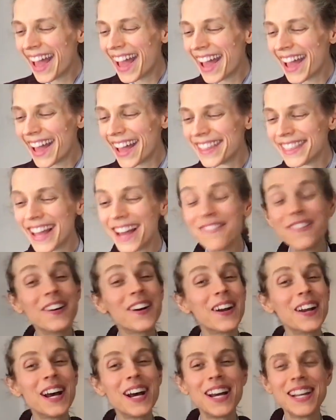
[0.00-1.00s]
And then we're
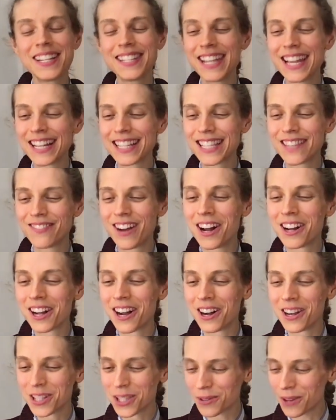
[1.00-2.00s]
going to take some
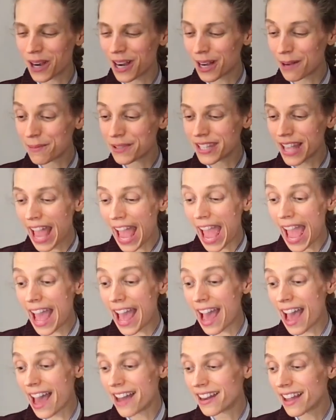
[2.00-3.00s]
alcohol swabs
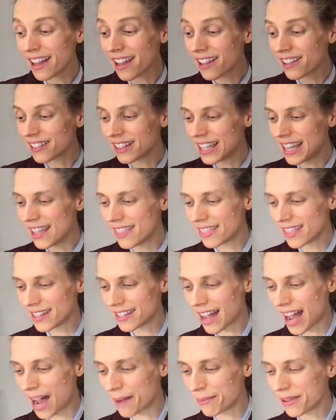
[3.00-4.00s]
and clean the
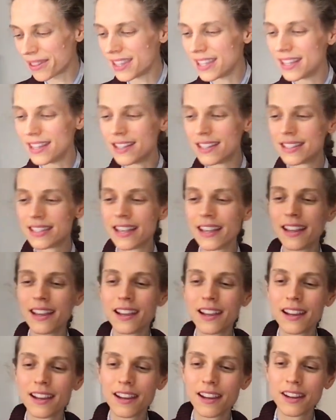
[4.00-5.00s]
top of these.
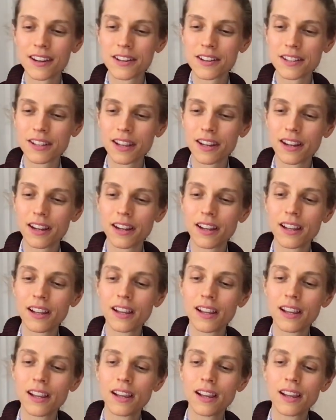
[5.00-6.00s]
You're just going to
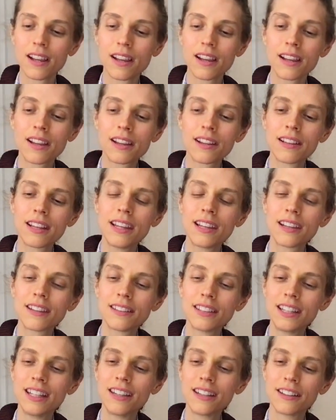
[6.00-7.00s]
clean,
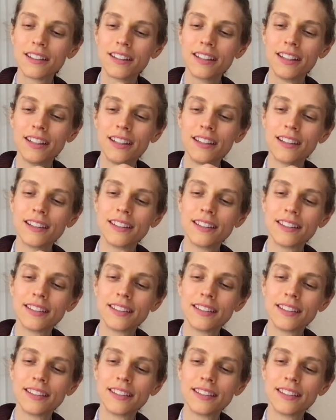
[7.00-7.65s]
clean, clean.